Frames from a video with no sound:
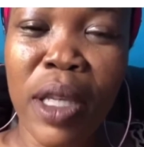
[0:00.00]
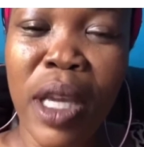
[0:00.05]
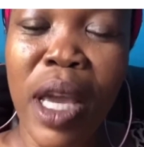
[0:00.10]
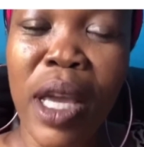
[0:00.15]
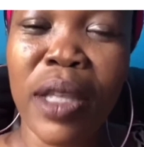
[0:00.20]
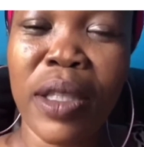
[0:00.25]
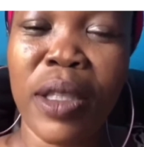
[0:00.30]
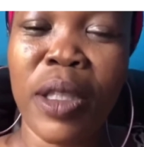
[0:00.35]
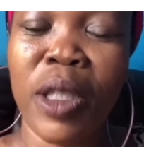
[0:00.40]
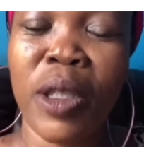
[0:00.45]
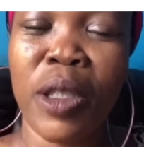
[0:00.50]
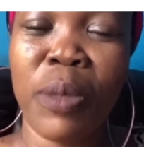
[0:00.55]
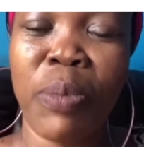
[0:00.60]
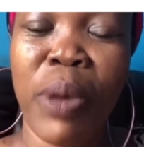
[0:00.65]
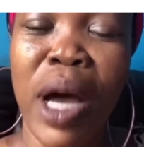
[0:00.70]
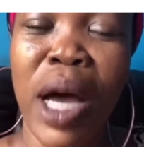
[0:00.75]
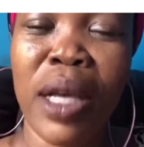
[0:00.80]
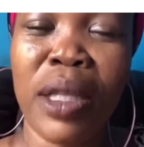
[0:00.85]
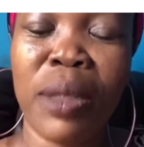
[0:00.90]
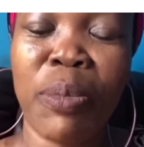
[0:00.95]
Yes,
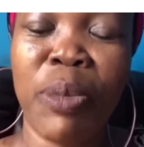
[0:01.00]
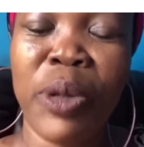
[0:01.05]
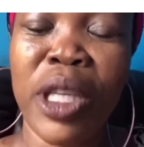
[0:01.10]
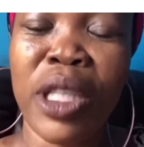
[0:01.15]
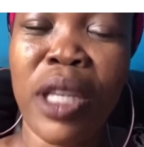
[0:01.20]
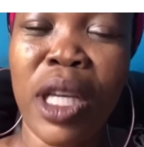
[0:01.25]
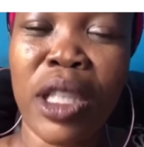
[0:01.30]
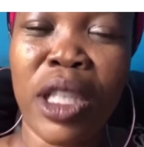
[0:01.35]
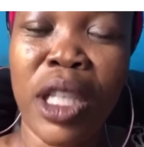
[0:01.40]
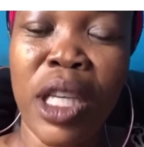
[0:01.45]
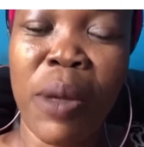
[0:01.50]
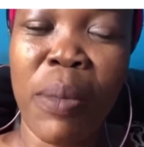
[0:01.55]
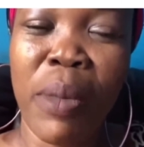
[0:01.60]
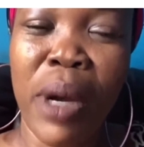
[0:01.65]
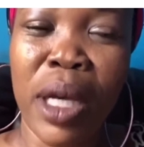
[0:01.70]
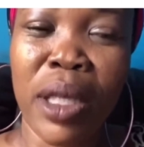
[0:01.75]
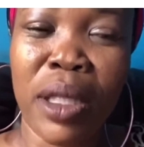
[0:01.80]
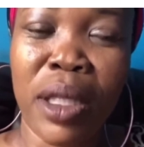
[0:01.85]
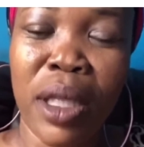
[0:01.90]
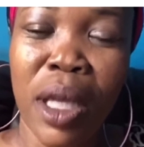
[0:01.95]
Peter
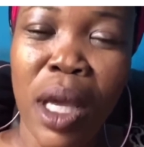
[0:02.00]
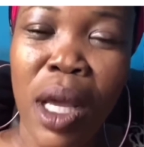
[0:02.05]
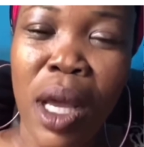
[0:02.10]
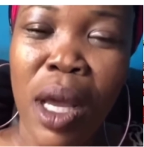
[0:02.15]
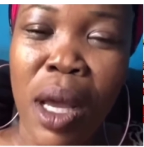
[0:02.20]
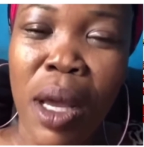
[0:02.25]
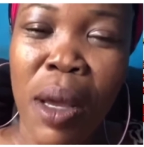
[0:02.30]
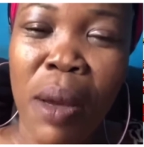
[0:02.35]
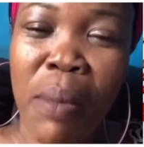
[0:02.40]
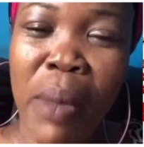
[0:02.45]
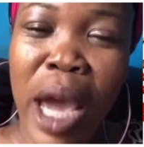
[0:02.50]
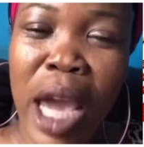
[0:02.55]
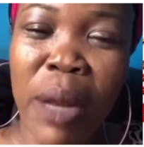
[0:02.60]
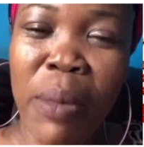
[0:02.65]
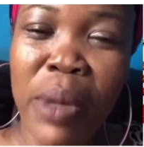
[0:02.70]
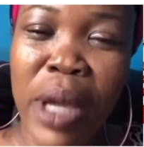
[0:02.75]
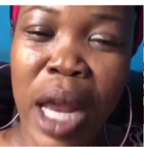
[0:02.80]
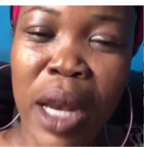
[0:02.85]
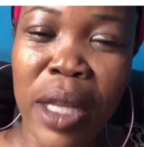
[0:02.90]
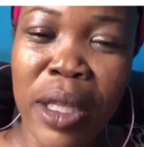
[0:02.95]
Chambers
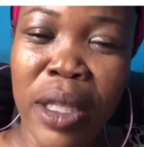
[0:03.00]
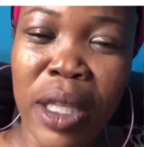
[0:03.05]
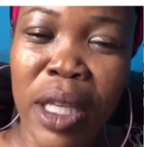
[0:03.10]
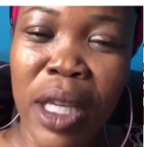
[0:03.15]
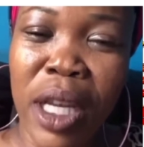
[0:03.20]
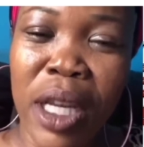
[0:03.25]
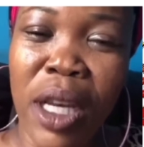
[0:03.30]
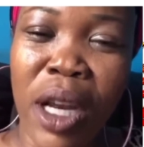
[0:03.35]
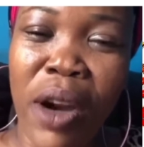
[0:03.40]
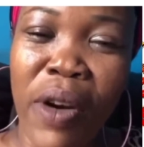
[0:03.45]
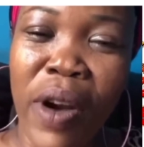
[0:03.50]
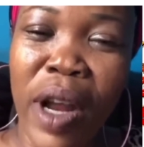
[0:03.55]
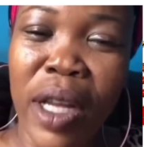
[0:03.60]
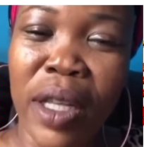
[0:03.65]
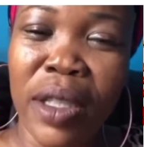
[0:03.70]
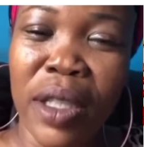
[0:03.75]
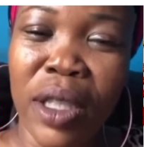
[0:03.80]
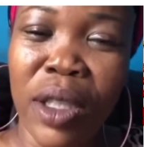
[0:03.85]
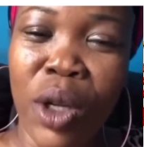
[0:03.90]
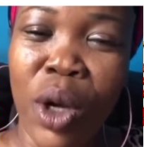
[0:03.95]
might be a little
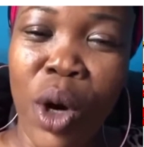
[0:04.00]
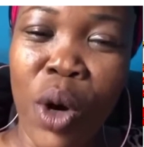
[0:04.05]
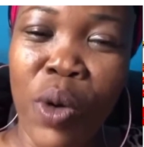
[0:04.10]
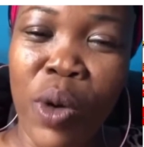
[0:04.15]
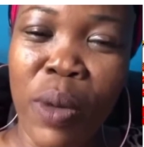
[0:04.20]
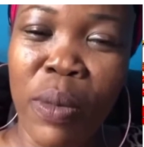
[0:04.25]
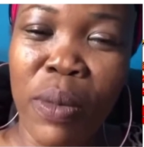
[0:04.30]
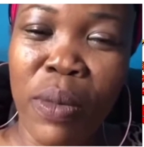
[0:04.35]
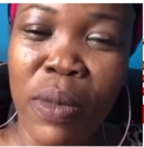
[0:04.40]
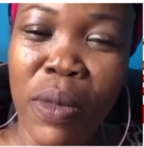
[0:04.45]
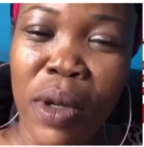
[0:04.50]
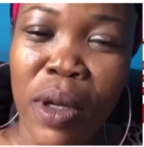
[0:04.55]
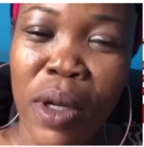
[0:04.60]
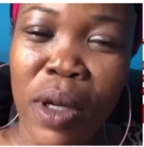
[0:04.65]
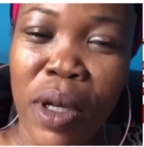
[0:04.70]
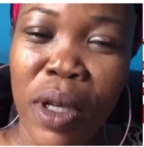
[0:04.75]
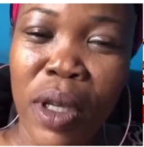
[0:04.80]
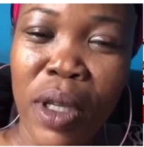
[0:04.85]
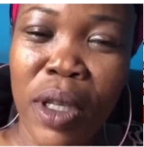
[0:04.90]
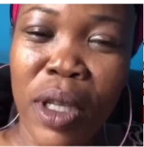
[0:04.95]
ignorant in how him
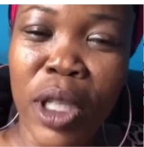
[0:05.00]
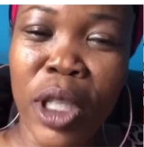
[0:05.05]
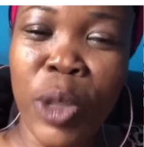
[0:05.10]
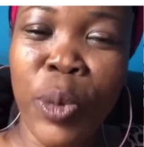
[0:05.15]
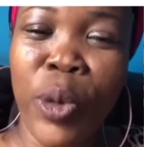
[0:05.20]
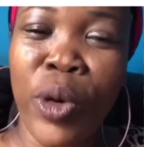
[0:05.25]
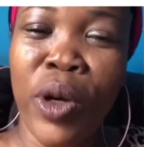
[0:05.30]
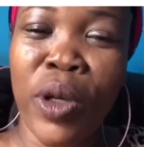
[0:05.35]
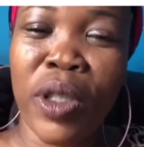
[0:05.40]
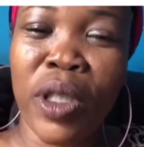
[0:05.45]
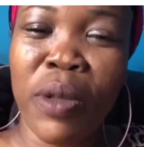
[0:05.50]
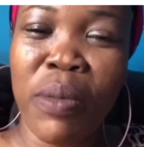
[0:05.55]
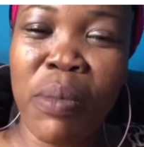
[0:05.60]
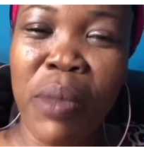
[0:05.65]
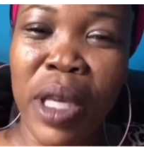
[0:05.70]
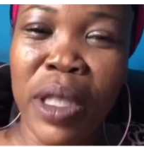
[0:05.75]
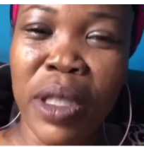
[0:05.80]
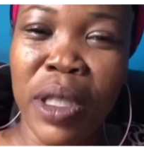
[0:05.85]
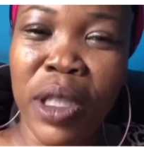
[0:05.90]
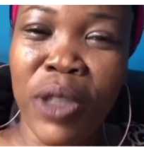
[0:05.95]
disperse
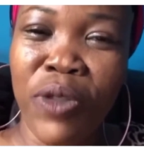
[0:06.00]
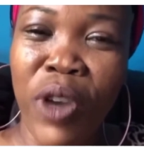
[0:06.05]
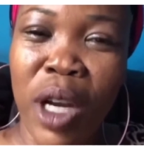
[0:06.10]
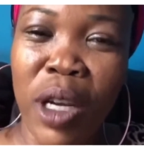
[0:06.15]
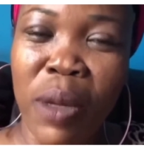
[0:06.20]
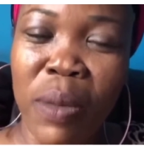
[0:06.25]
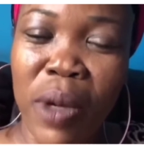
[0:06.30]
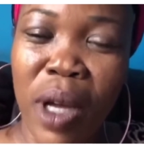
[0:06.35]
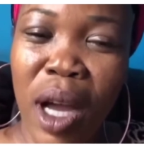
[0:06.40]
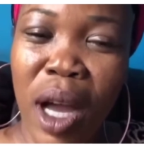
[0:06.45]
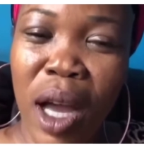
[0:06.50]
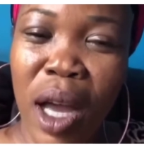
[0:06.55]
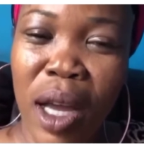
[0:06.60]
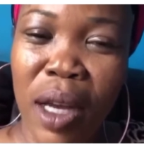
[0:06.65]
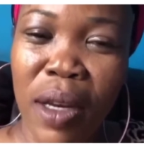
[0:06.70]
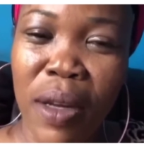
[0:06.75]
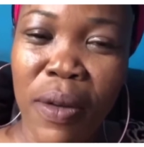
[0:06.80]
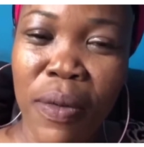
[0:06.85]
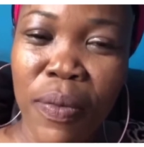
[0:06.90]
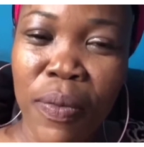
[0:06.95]
him message from him God.